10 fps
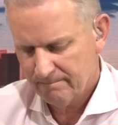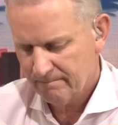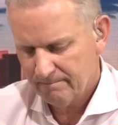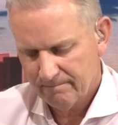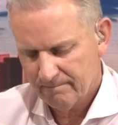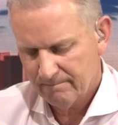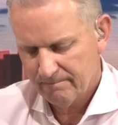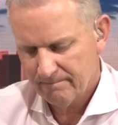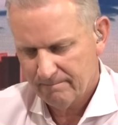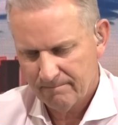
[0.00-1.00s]

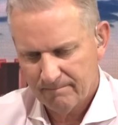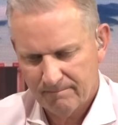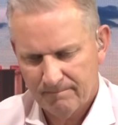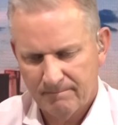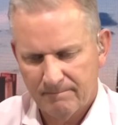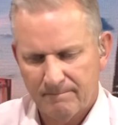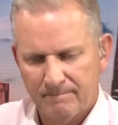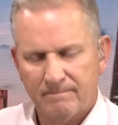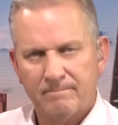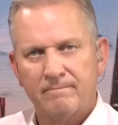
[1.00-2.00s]

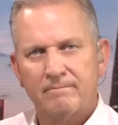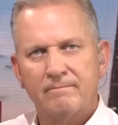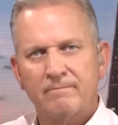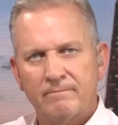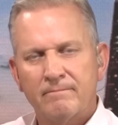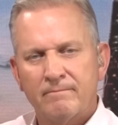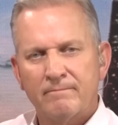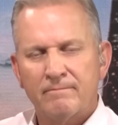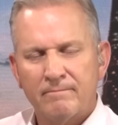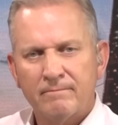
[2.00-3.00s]

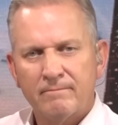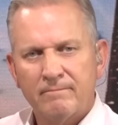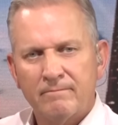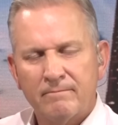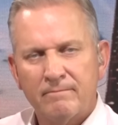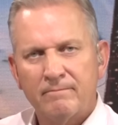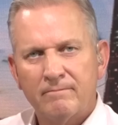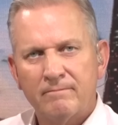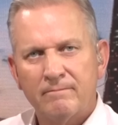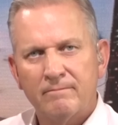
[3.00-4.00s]

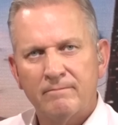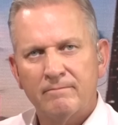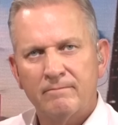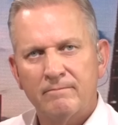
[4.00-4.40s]
(not speaking)